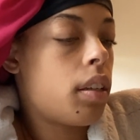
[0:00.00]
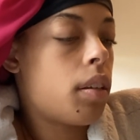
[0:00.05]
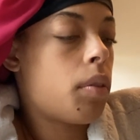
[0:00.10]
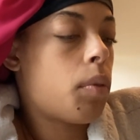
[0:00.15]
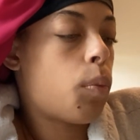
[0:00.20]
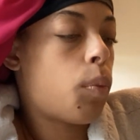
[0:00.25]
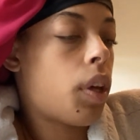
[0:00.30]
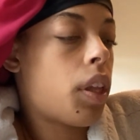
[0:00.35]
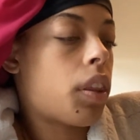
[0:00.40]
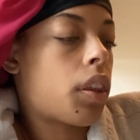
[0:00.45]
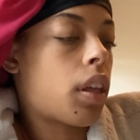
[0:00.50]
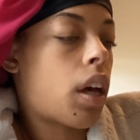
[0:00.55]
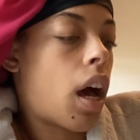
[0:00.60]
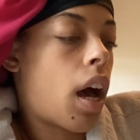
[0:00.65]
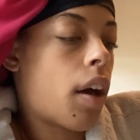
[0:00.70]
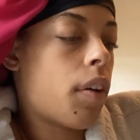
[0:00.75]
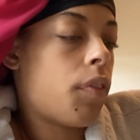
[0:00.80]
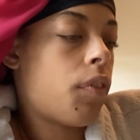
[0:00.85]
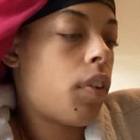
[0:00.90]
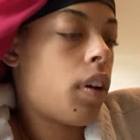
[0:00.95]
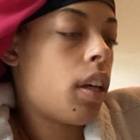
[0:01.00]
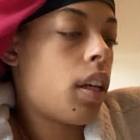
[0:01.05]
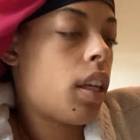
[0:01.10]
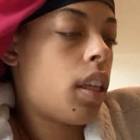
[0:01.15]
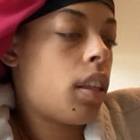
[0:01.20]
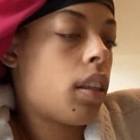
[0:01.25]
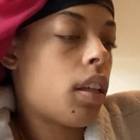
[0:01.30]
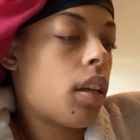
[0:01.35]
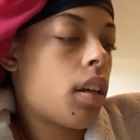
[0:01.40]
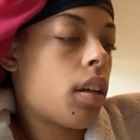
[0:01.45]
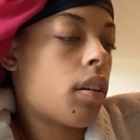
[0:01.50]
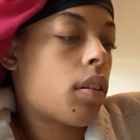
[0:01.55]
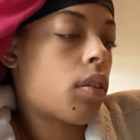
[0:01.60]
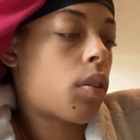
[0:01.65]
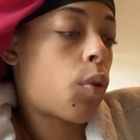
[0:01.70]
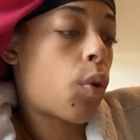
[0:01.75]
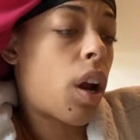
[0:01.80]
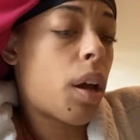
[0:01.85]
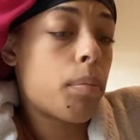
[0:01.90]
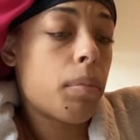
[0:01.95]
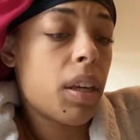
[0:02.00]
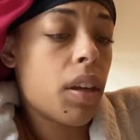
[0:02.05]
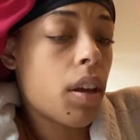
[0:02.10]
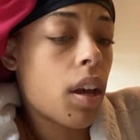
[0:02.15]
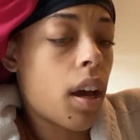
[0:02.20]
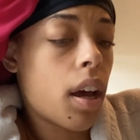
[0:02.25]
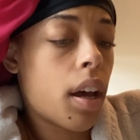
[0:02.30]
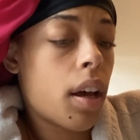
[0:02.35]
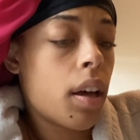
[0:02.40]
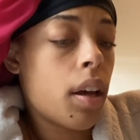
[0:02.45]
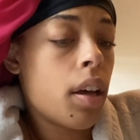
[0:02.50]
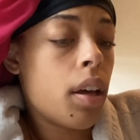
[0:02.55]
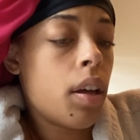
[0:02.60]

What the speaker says: with Kaffa in the Crimea,